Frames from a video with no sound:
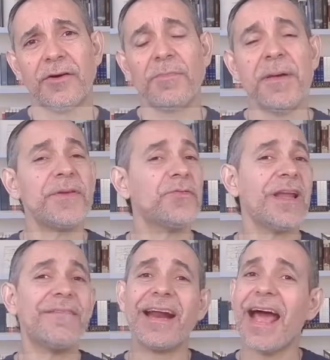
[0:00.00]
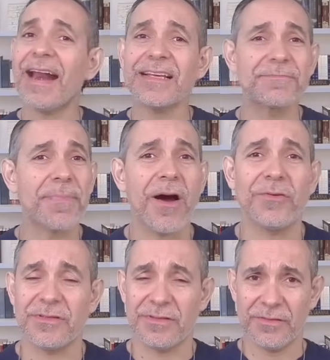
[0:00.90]
Or maybe you never had a
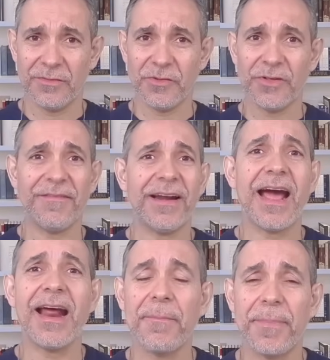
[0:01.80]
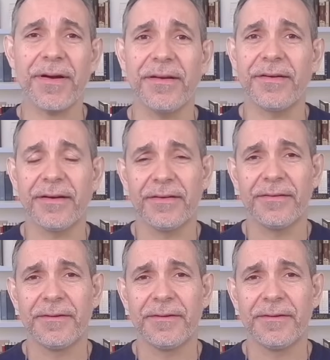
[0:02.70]
spouse, you never had a partner.